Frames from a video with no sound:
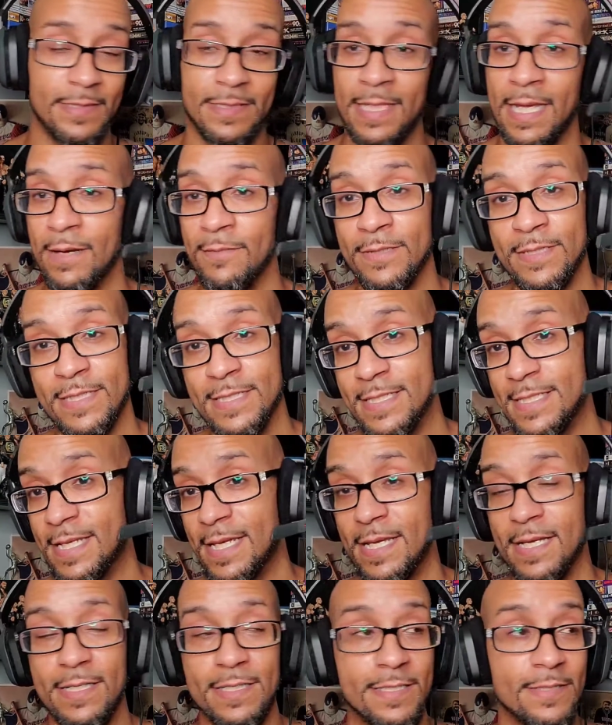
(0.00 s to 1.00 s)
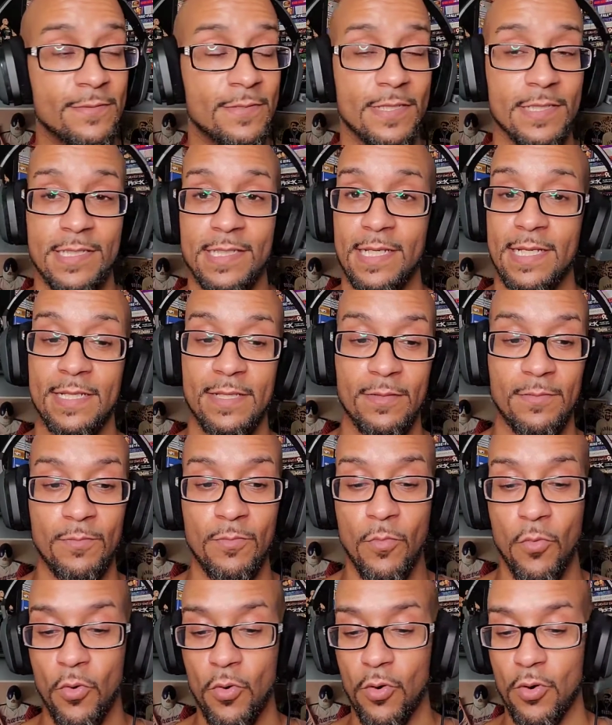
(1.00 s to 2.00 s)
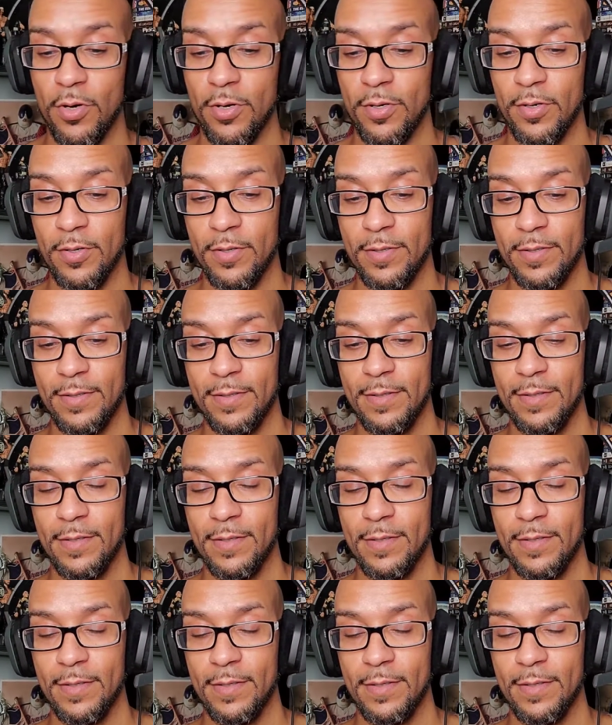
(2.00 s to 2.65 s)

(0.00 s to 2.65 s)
that was insane because it was just like the more